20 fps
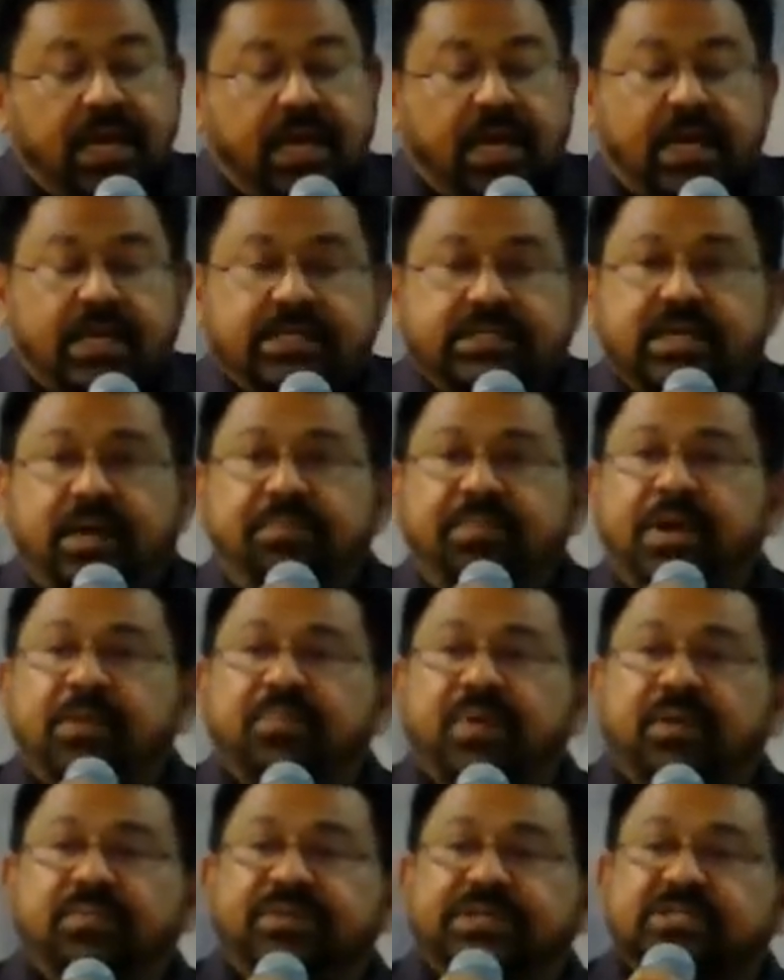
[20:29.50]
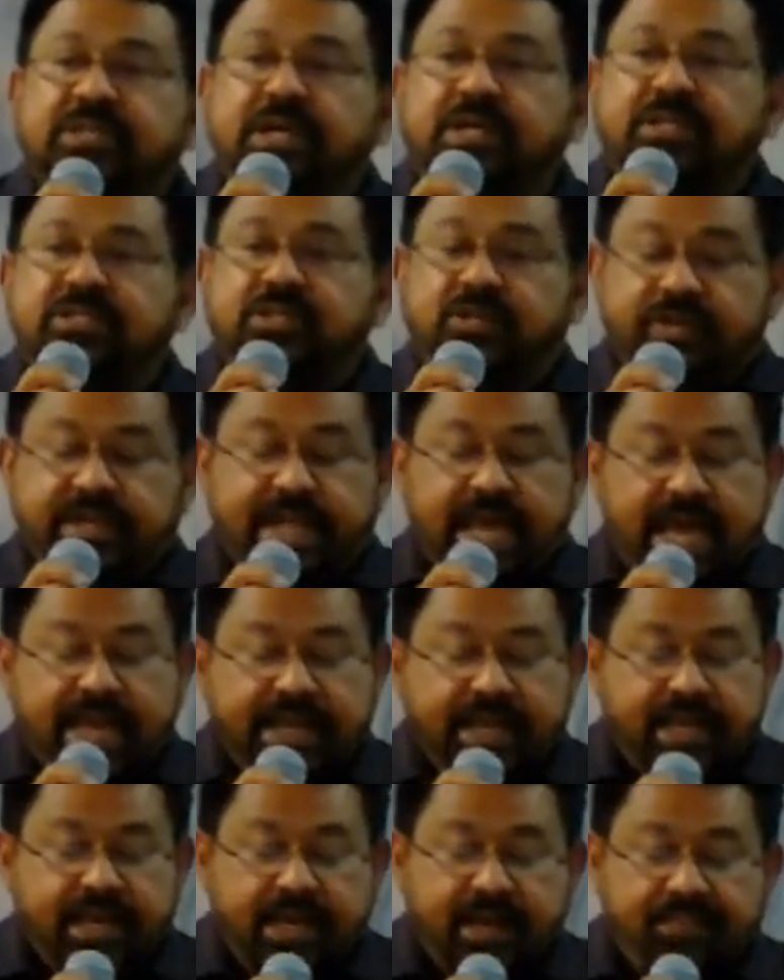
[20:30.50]
Some people misunderstood that
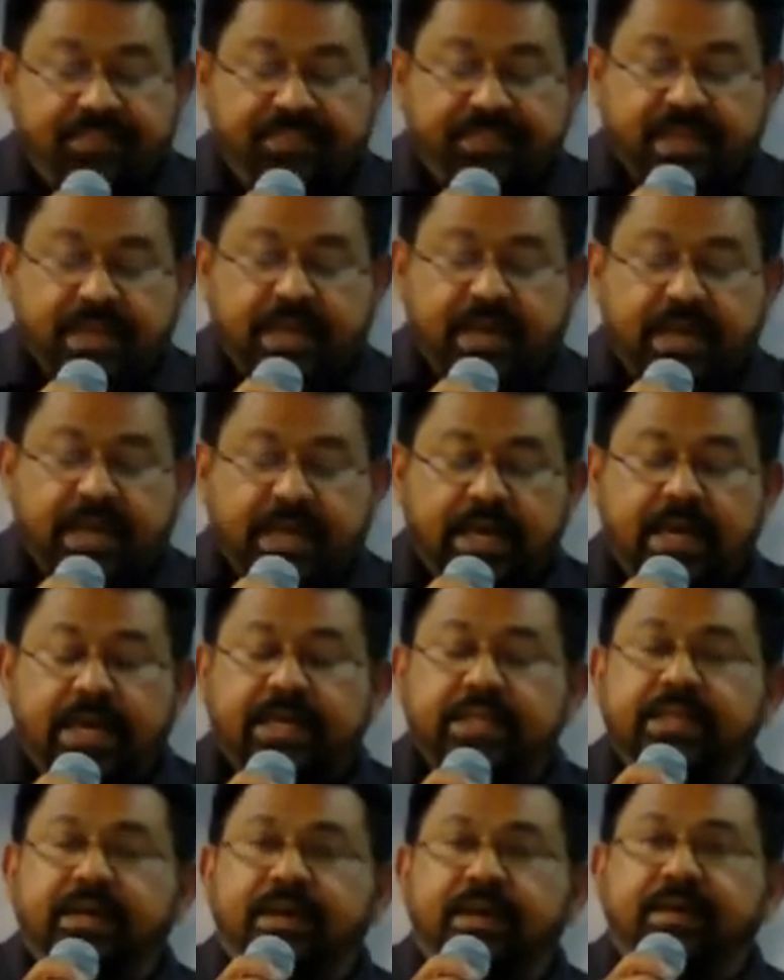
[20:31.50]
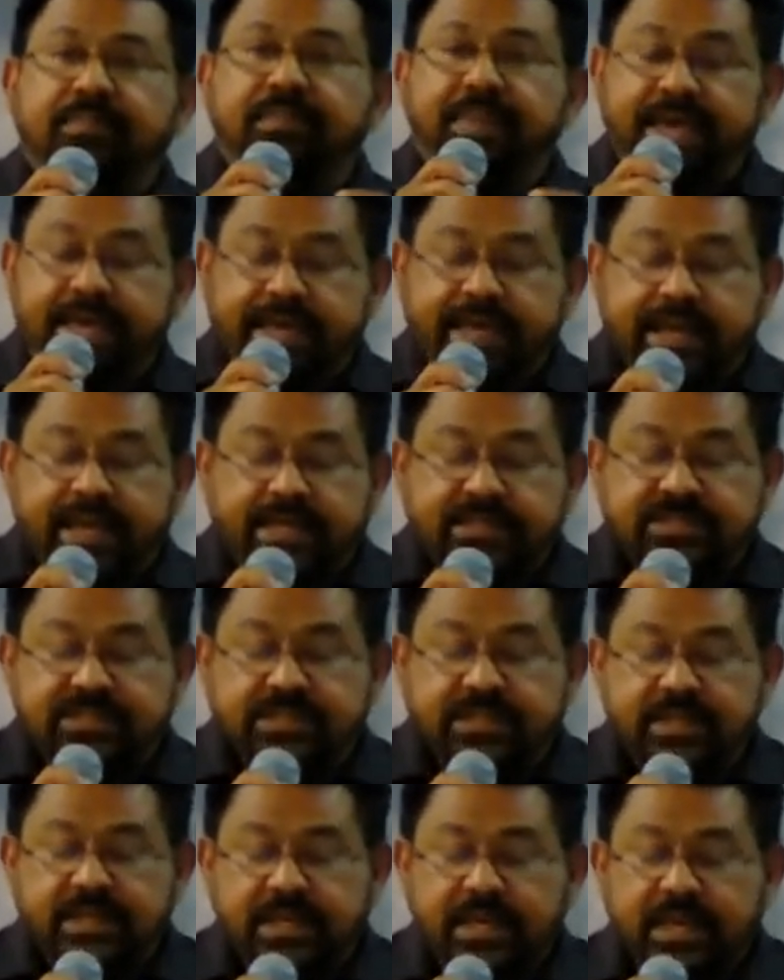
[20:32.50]
uh, uh, the meekness
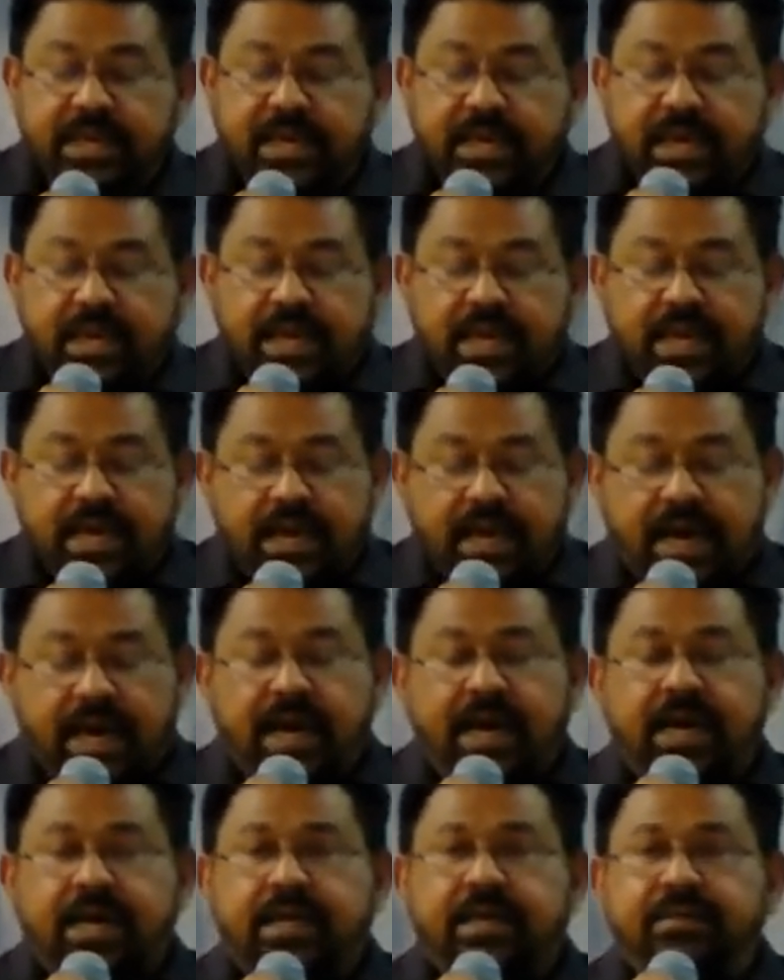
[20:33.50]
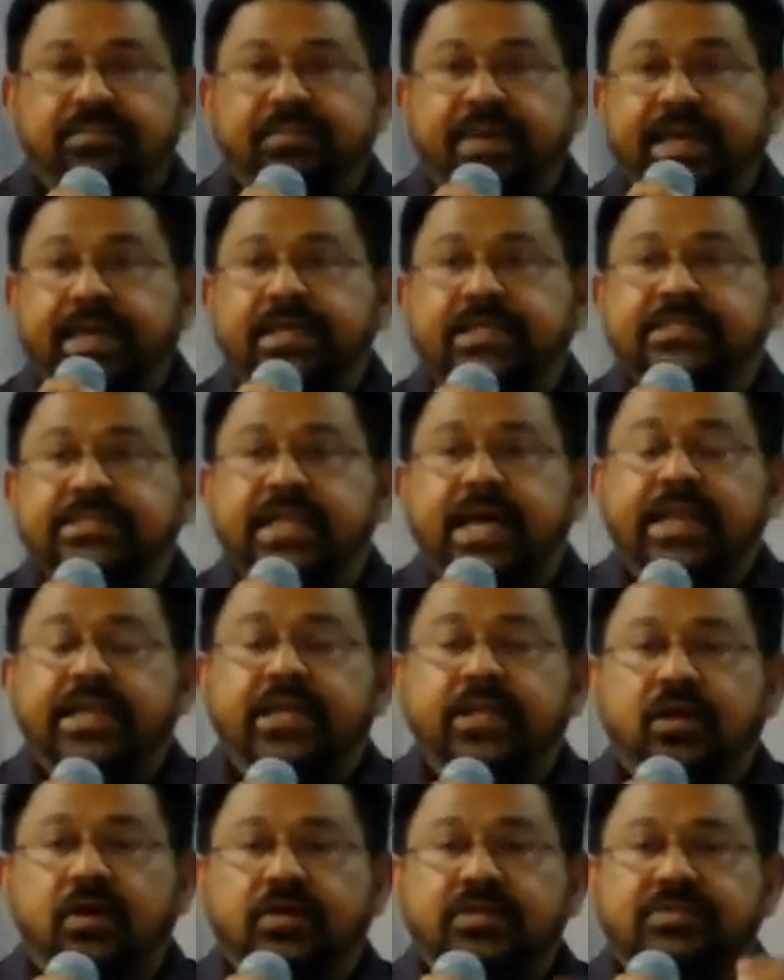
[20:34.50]
uh, means that you
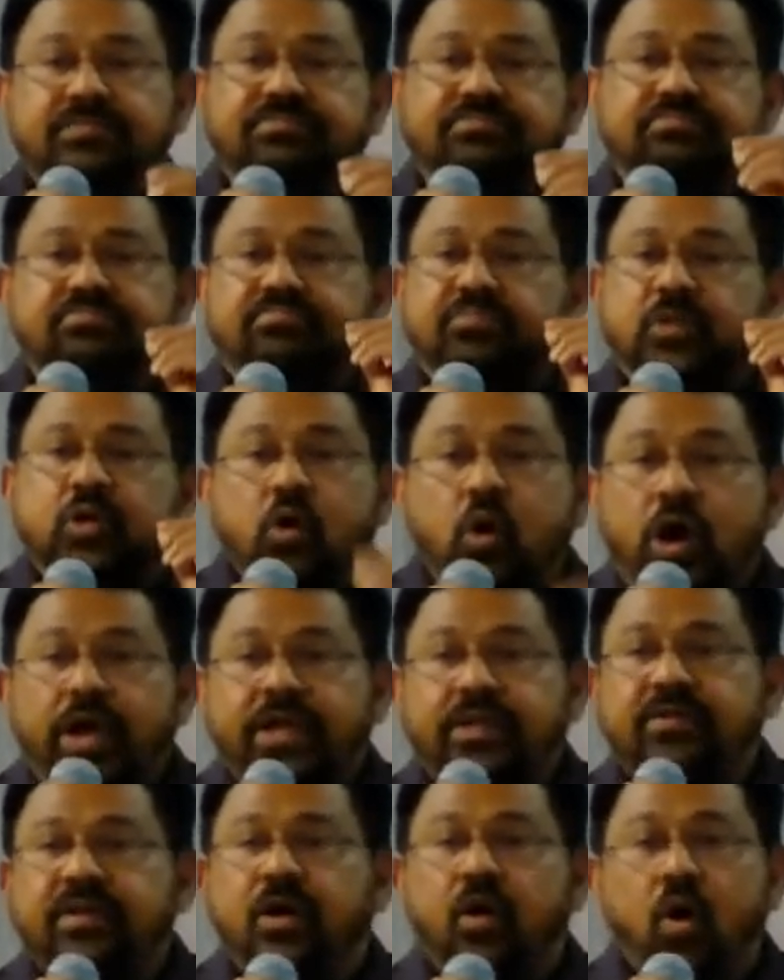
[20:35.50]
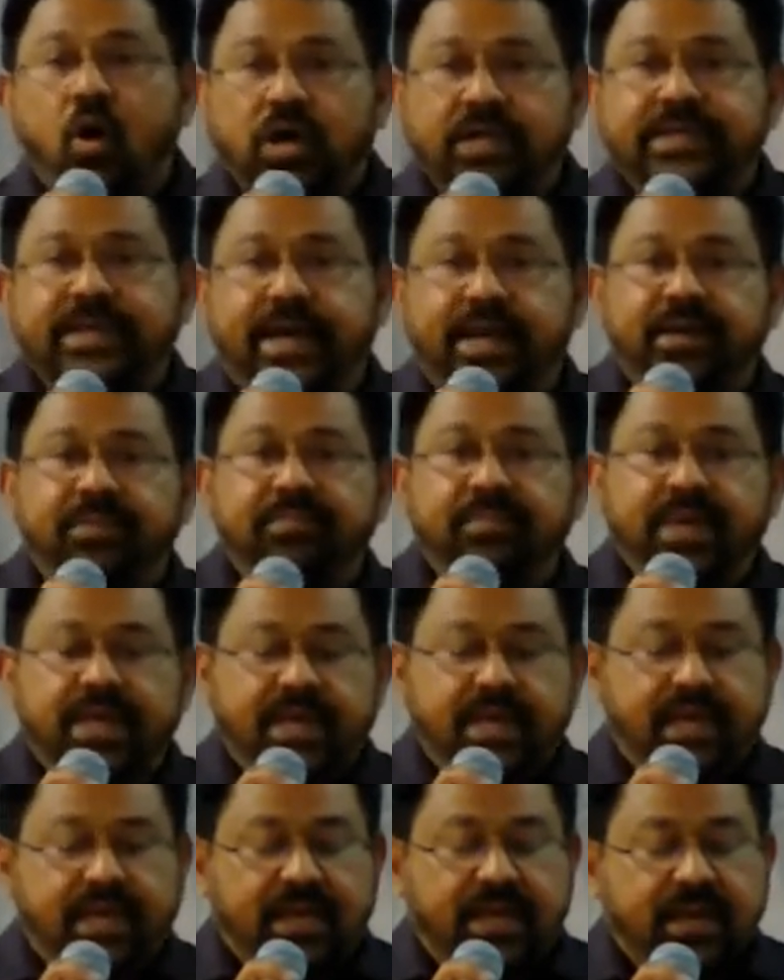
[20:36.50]
know quiet all time,
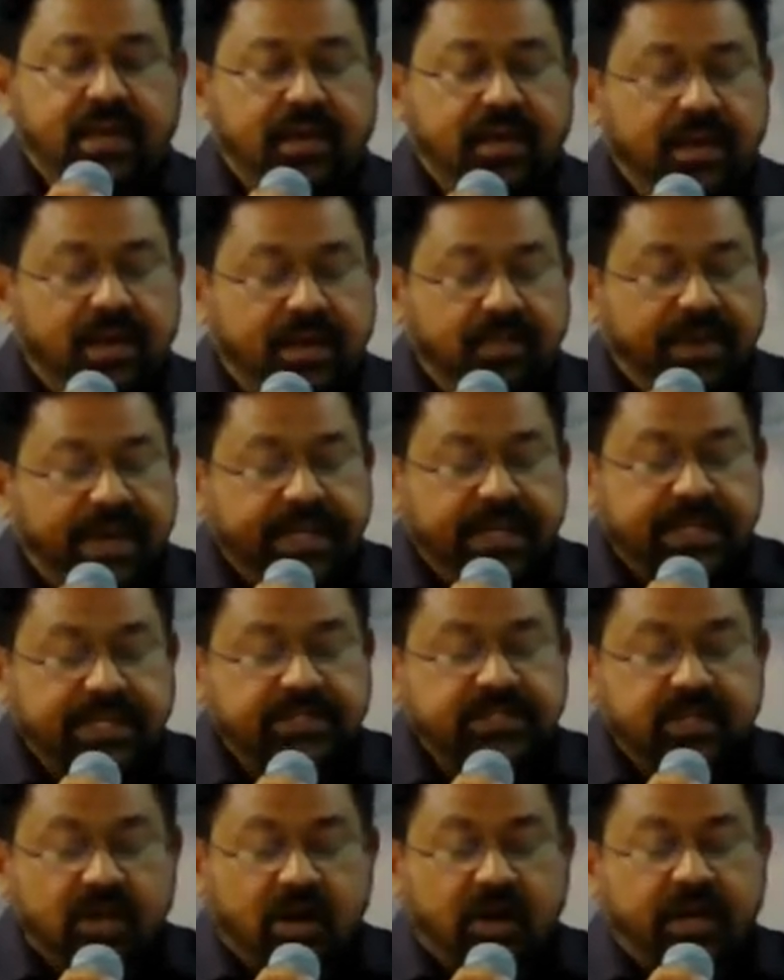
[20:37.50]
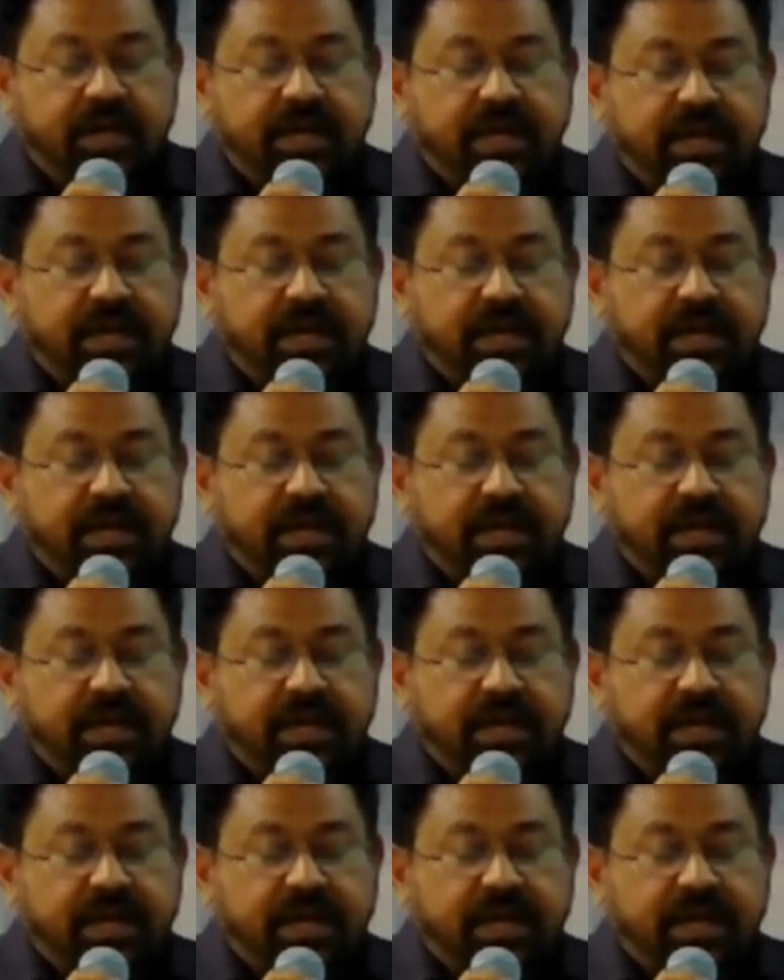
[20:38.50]
but it is not.